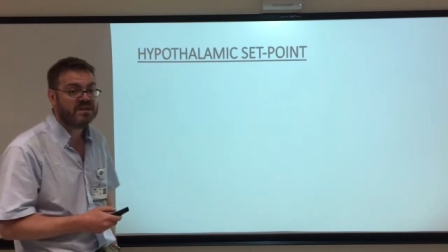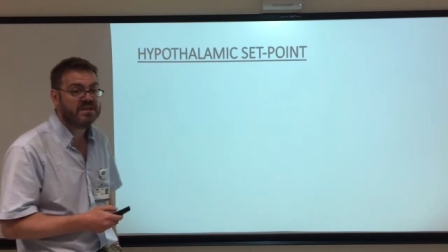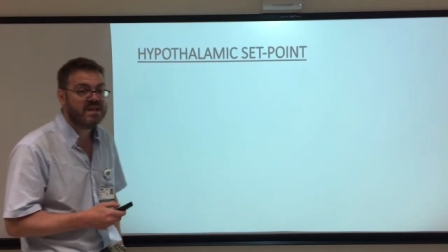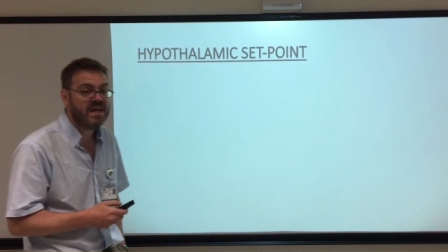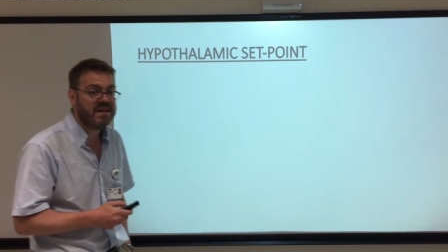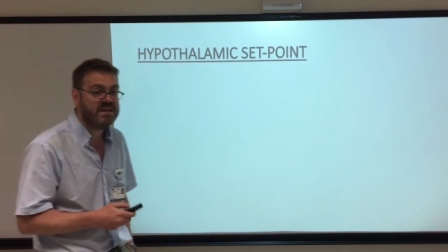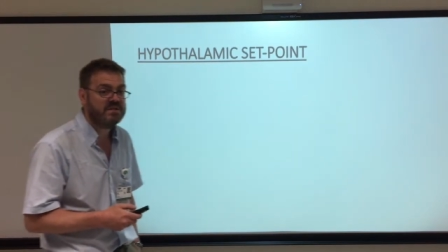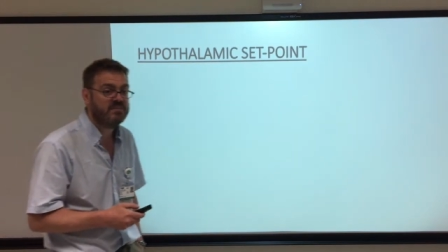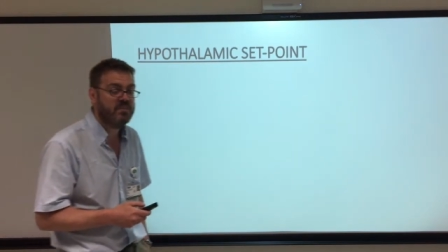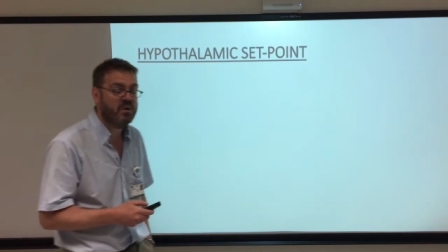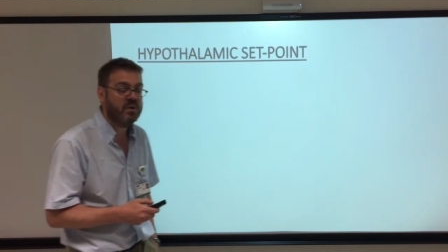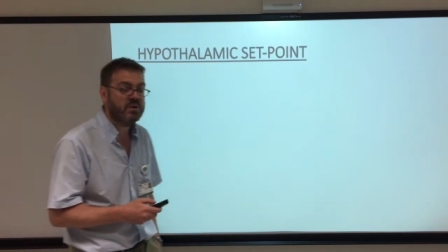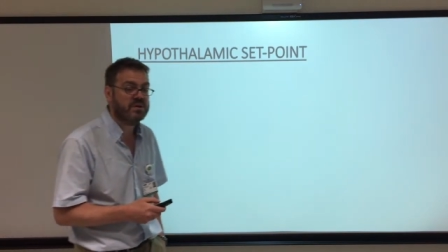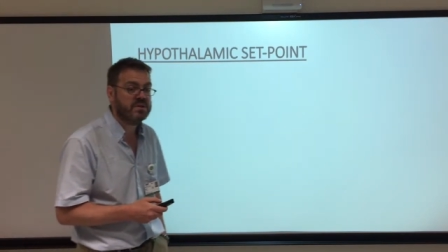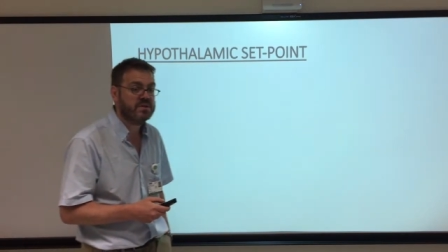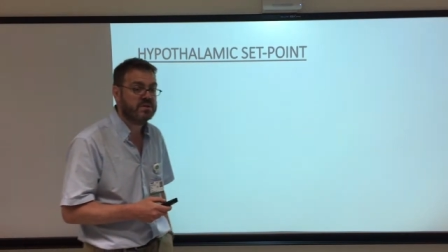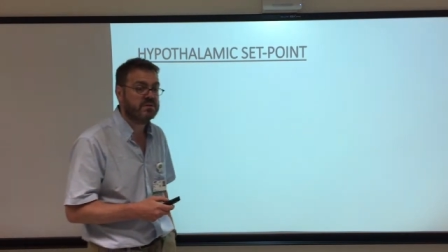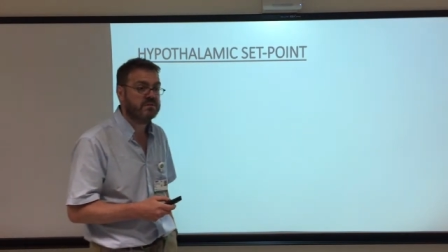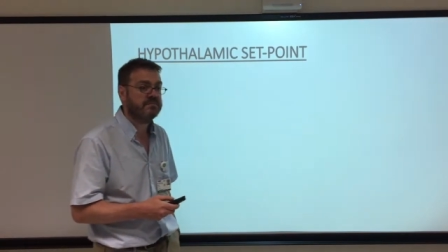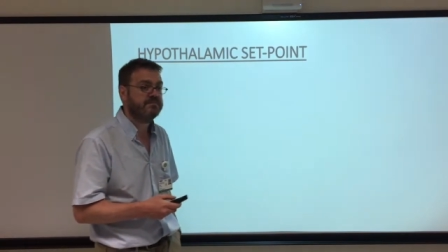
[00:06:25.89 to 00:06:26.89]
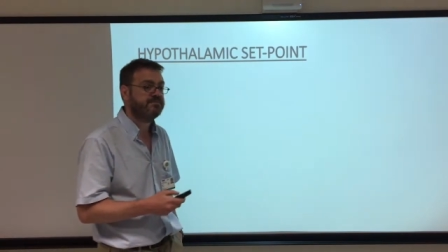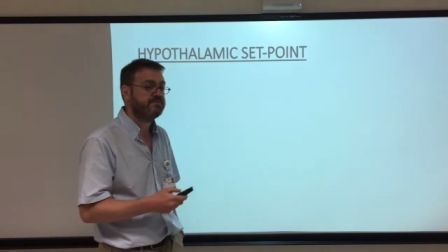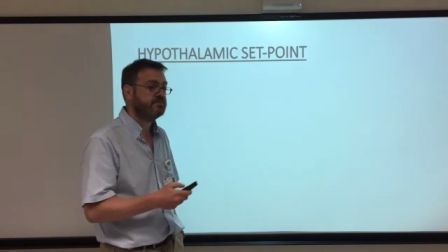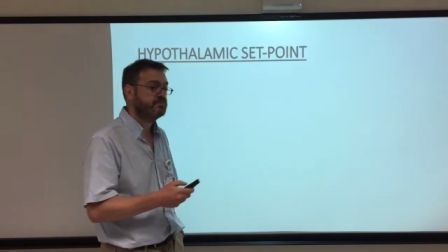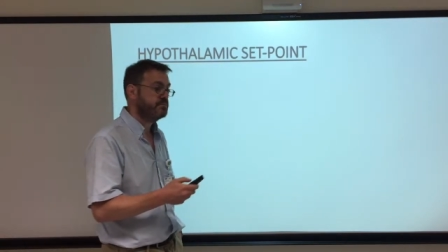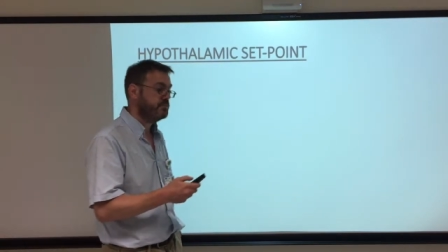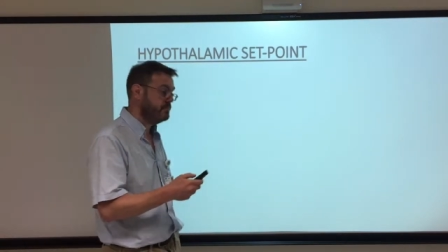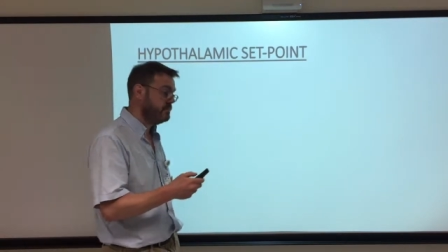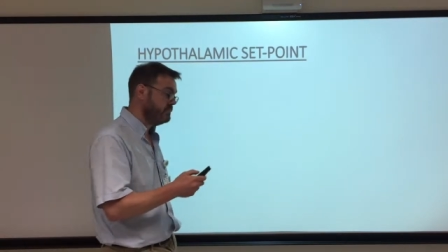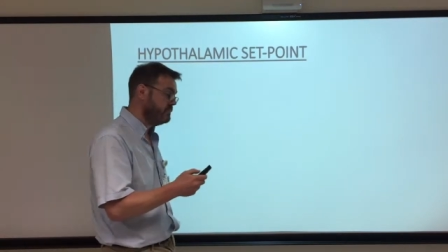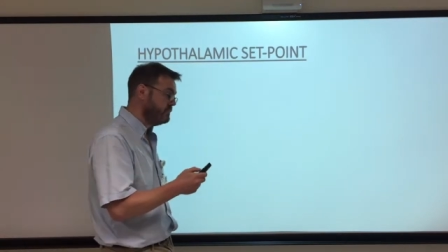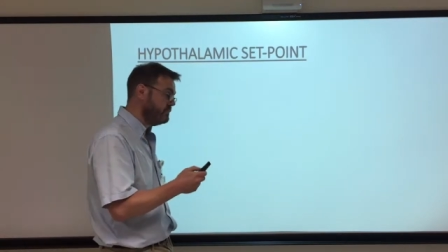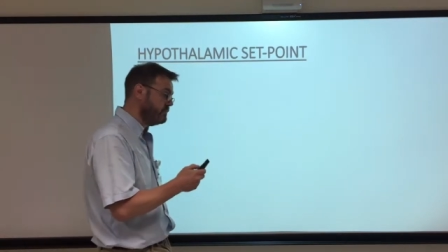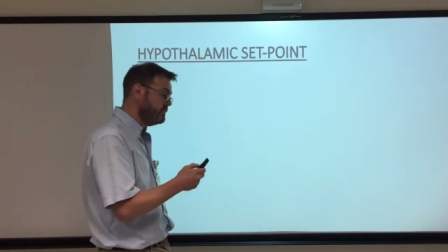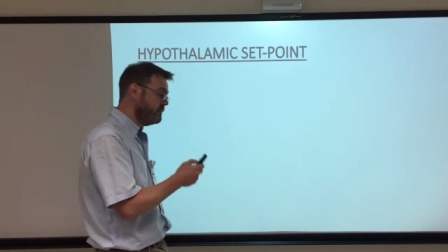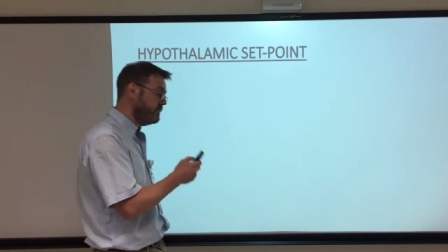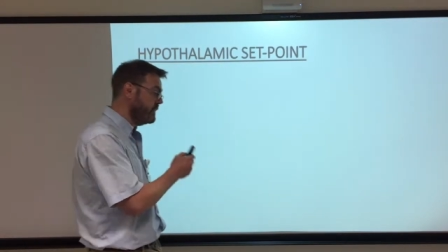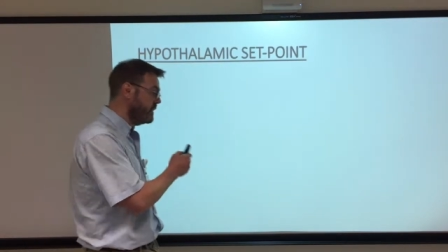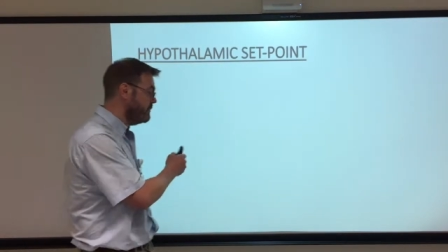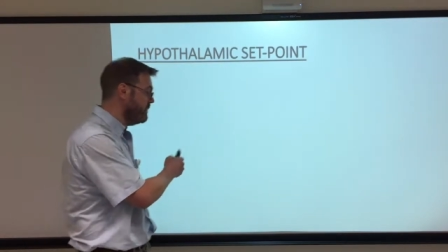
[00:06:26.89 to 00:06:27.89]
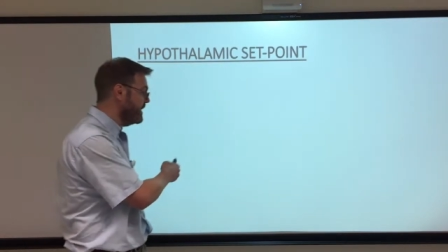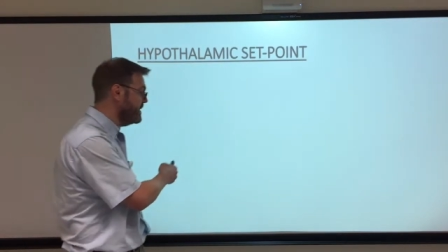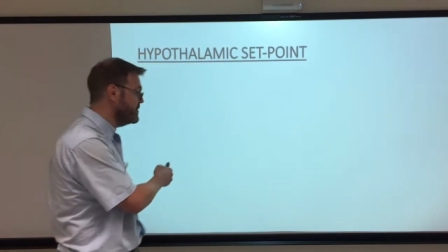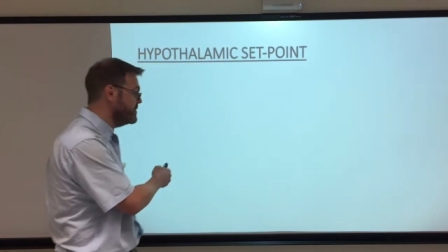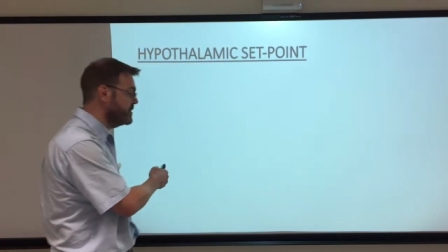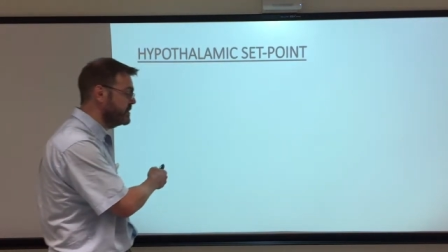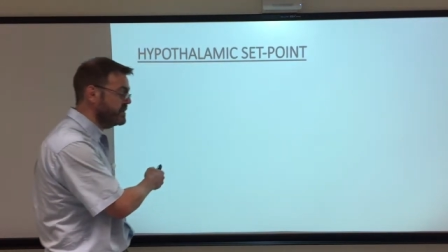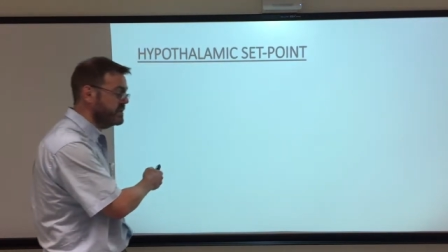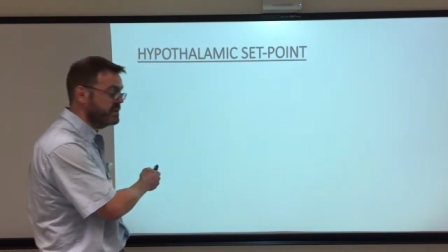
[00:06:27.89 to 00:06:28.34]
set point, mentioned